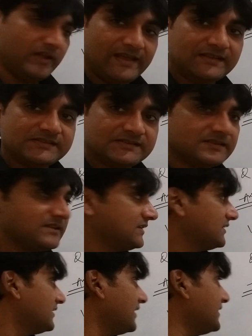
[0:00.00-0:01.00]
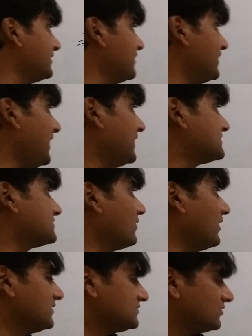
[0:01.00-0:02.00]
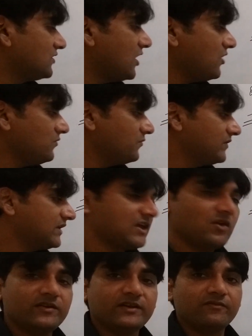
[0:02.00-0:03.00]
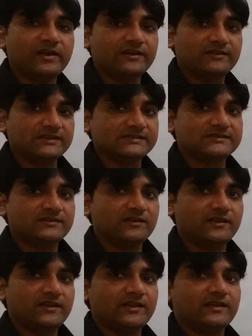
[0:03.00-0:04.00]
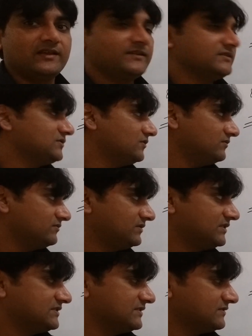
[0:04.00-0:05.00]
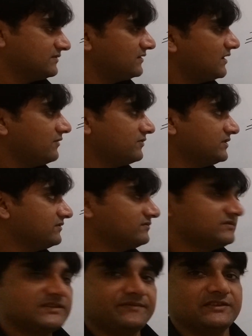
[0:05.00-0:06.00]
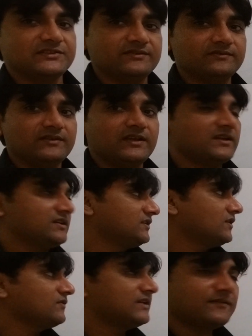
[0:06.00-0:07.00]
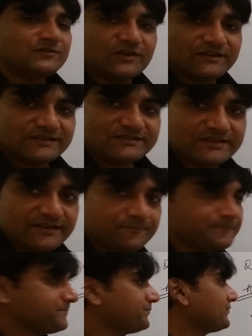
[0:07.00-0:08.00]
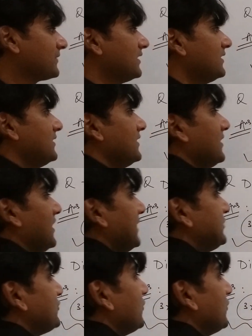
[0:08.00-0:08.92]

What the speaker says: x and here x square. So now we cannot divide this. So this is our division. Now we have to understand. I